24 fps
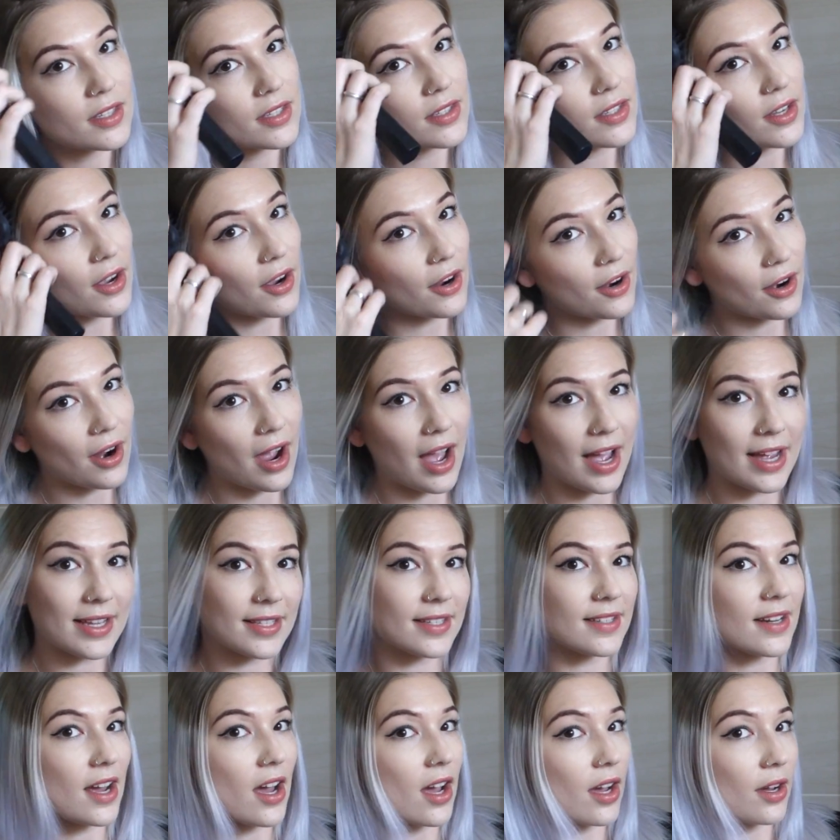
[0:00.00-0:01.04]
So I
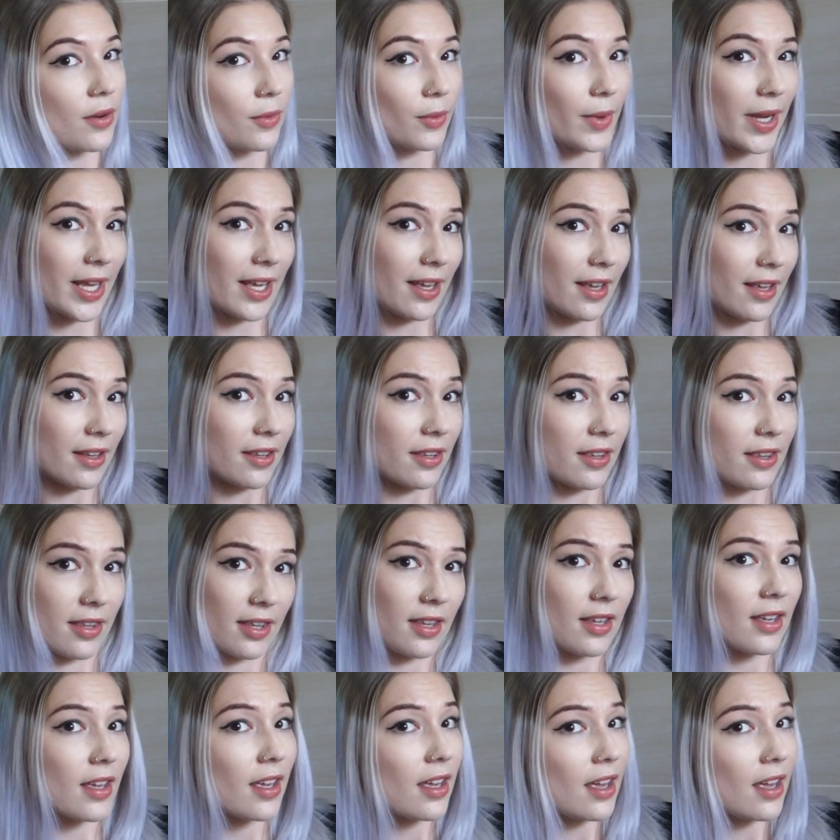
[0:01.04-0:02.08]
start with